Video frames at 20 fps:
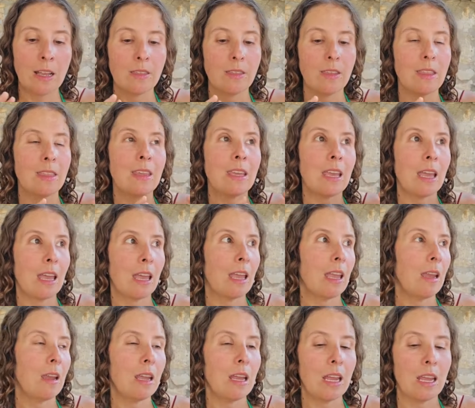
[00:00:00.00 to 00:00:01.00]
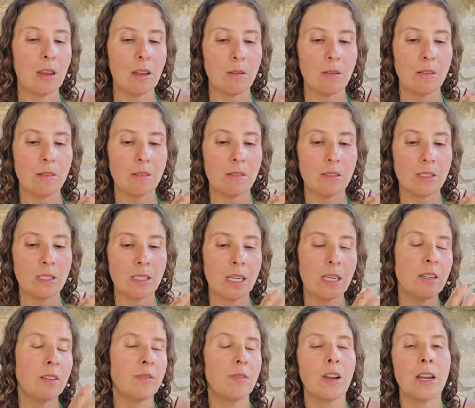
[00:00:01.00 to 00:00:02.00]
then it
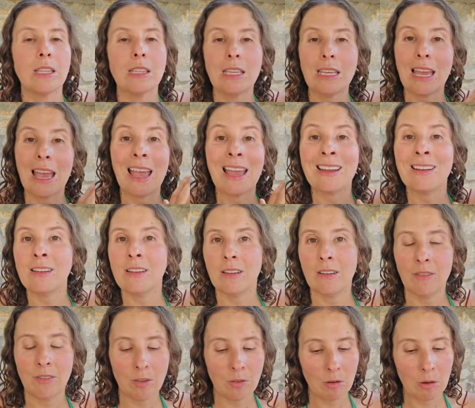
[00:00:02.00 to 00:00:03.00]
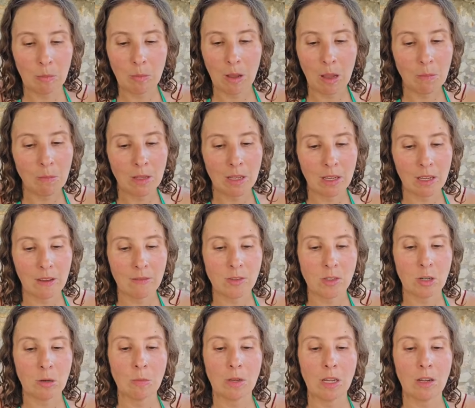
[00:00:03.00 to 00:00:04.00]
signified the end of the Republic of
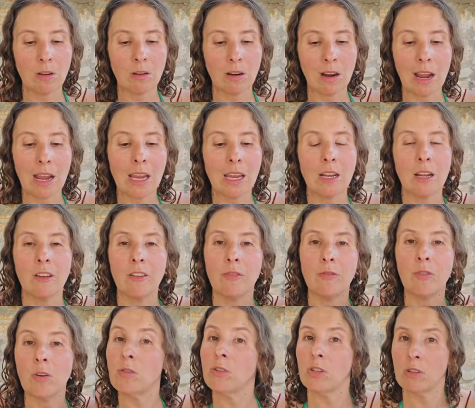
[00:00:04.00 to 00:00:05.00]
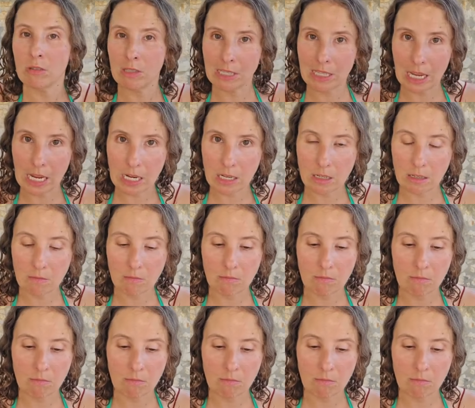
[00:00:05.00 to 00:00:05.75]
Serbia and Krajina photo state.